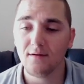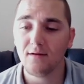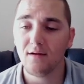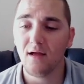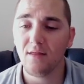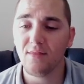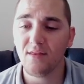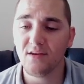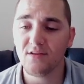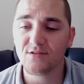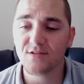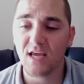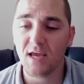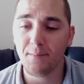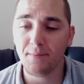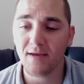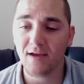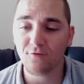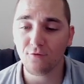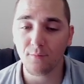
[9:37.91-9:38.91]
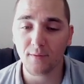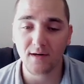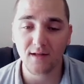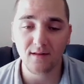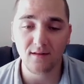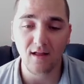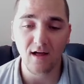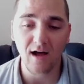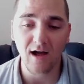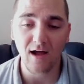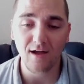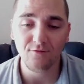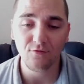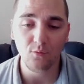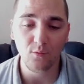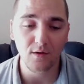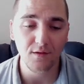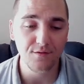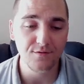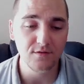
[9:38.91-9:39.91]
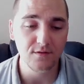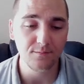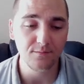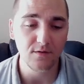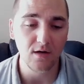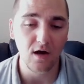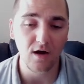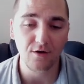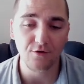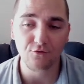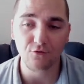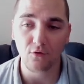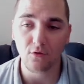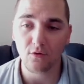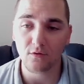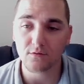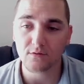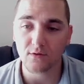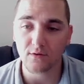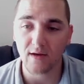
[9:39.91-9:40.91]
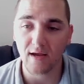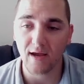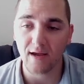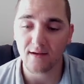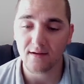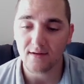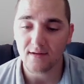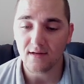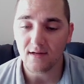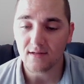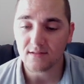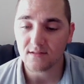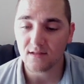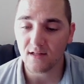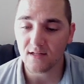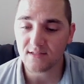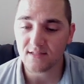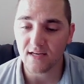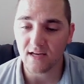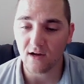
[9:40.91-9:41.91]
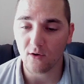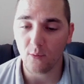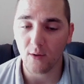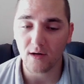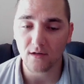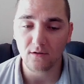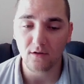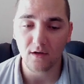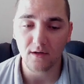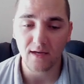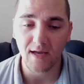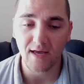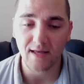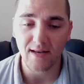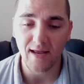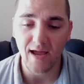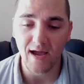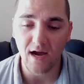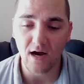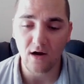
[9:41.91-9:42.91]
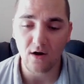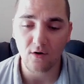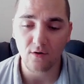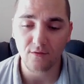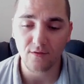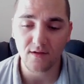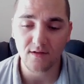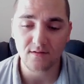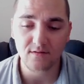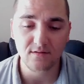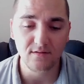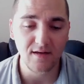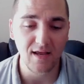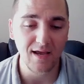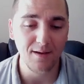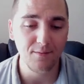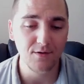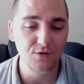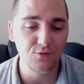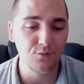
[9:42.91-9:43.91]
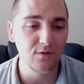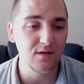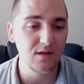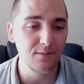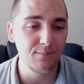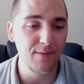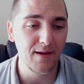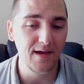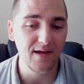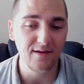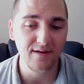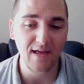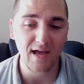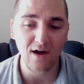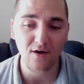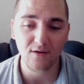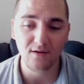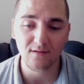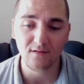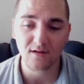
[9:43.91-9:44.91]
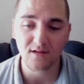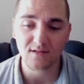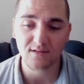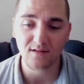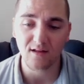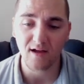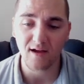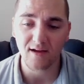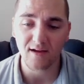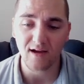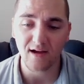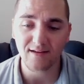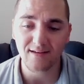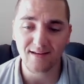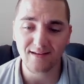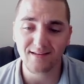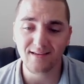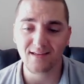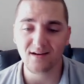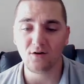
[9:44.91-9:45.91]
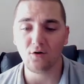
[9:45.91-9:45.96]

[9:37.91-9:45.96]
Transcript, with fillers: And then he's keeping everybody alive with some taunt rolls, okay? So let's take a quick look at how this damage really panned out. It looks like I didn't get a